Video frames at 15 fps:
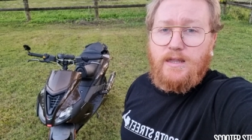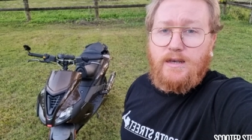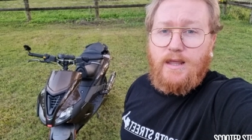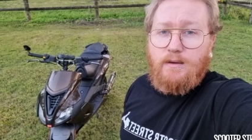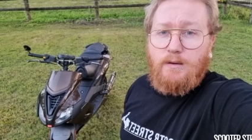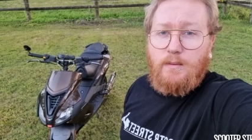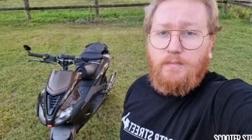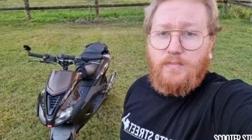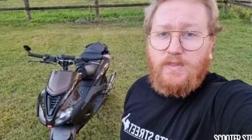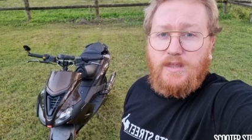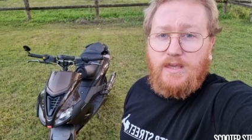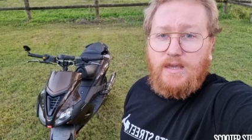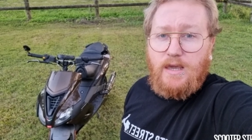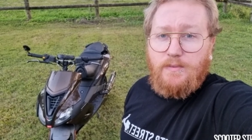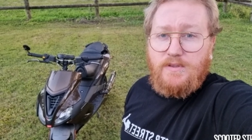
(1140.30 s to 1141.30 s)
Now, um,
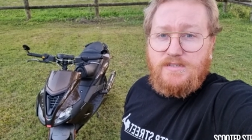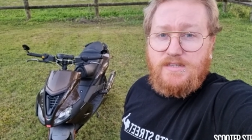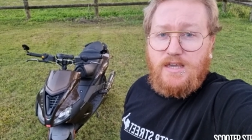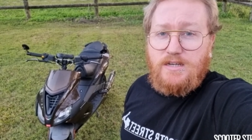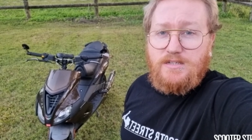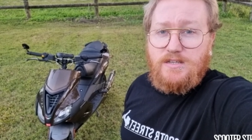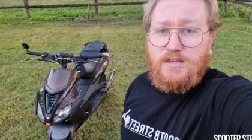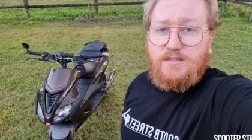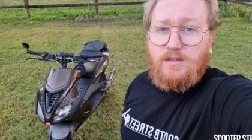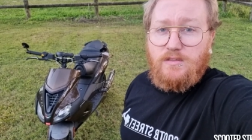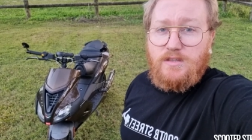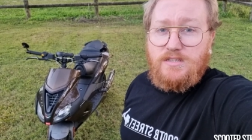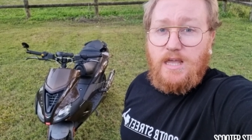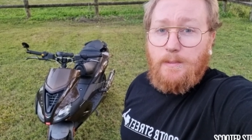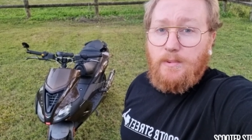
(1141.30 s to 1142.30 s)
the uh, the stage six
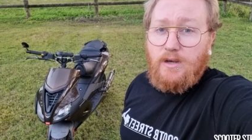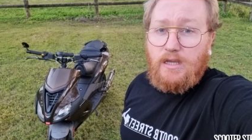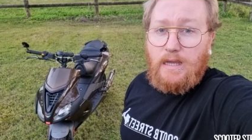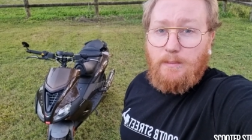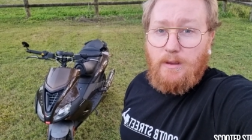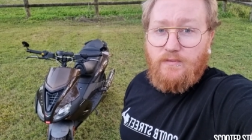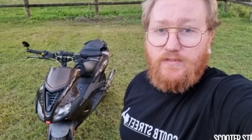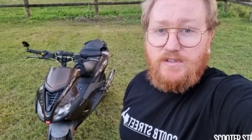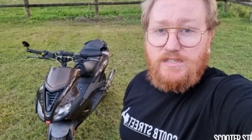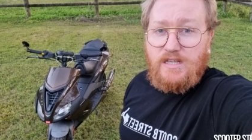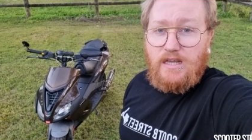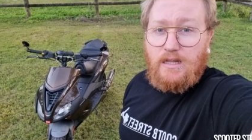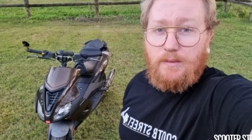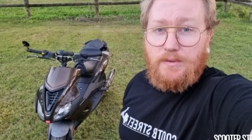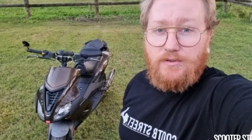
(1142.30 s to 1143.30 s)
on this happened to come up for
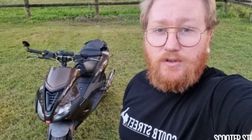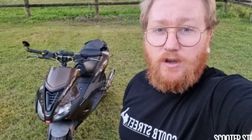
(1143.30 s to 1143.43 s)
sale at the